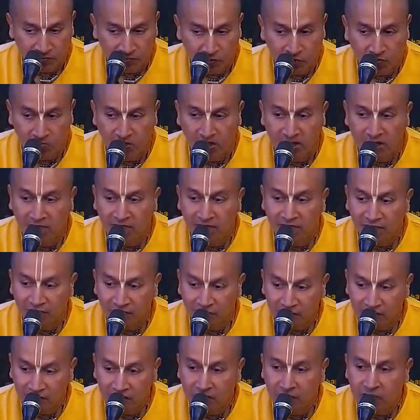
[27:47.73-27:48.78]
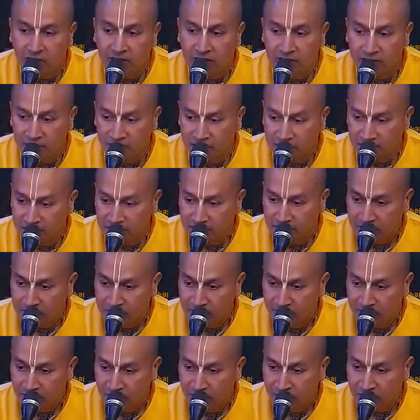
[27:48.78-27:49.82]
for being forgiven,
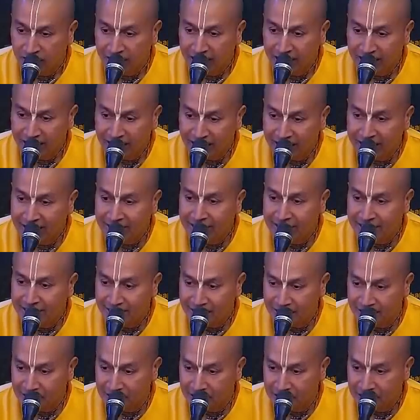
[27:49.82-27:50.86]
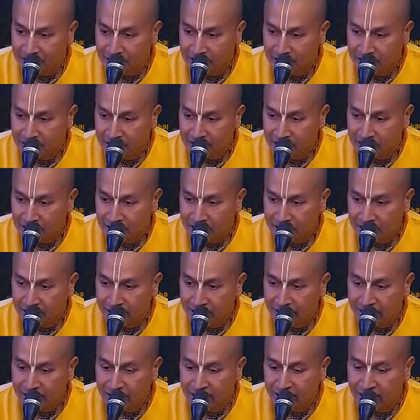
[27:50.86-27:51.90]
for engaging
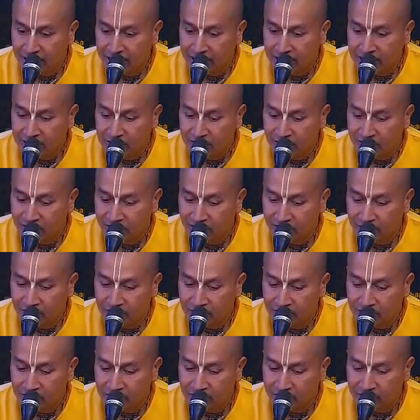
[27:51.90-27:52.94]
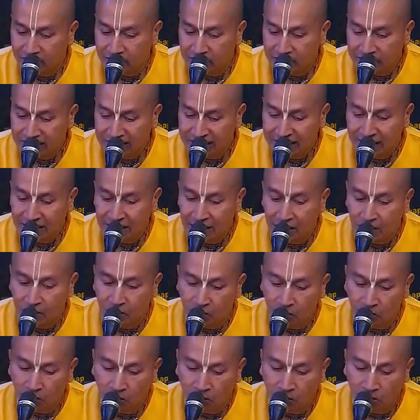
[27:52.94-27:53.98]
in any kinds of
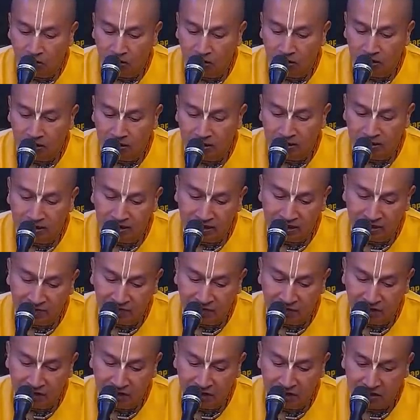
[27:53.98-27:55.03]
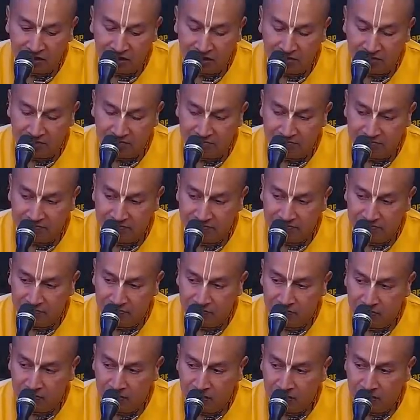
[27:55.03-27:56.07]
sin or deviation.
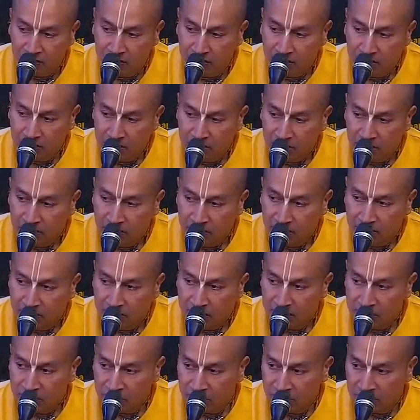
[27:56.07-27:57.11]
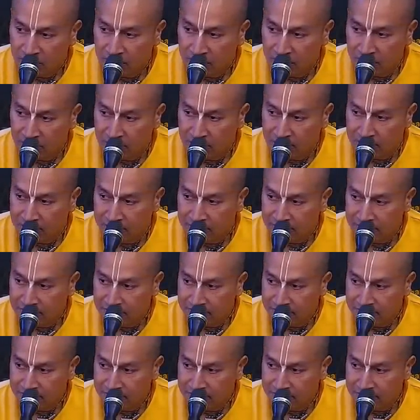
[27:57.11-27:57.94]
Ajamil,